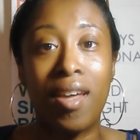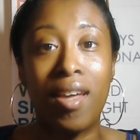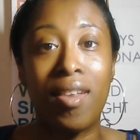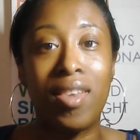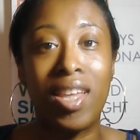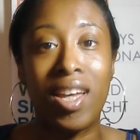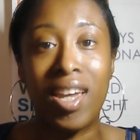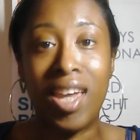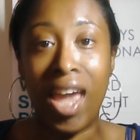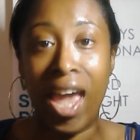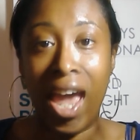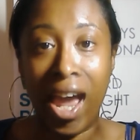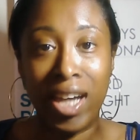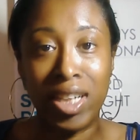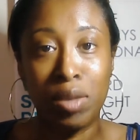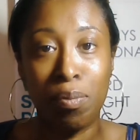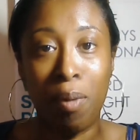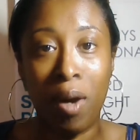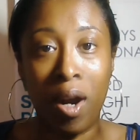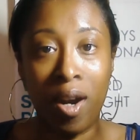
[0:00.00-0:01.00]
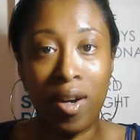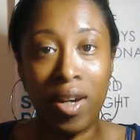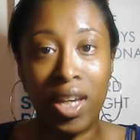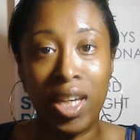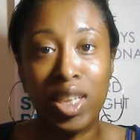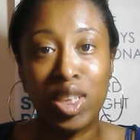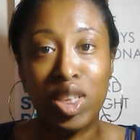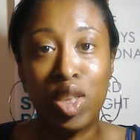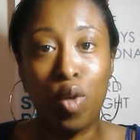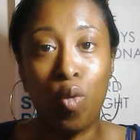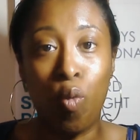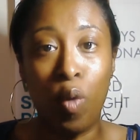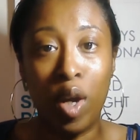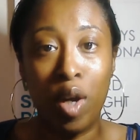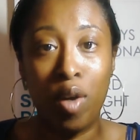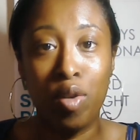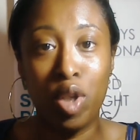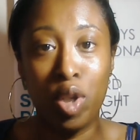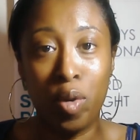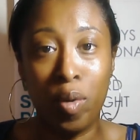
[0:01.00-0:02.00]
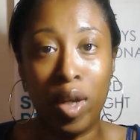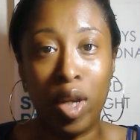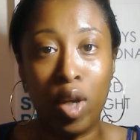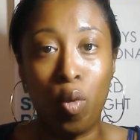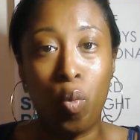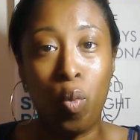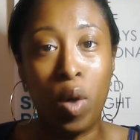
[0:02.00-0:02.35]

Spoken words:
The cash part is the will doing.